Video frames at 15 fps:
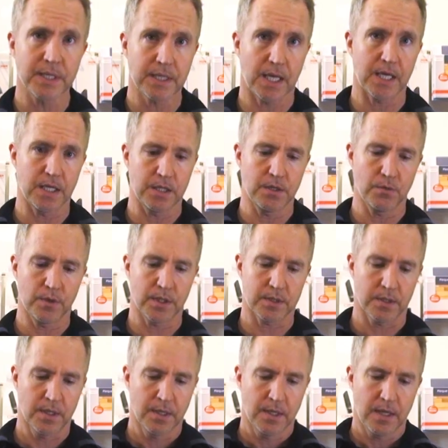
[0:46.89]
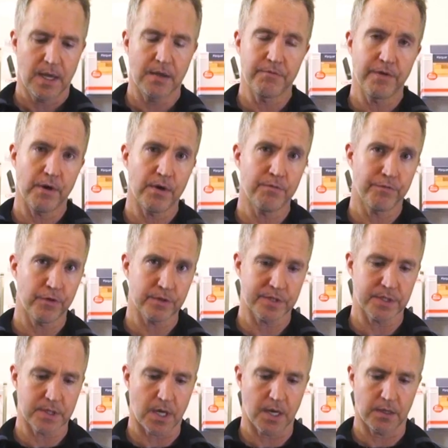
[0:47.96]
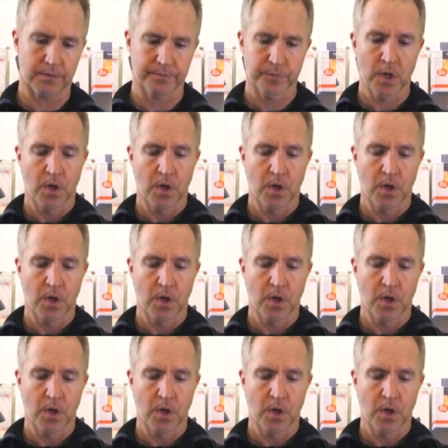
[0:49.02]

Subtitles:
light unit and very versatile.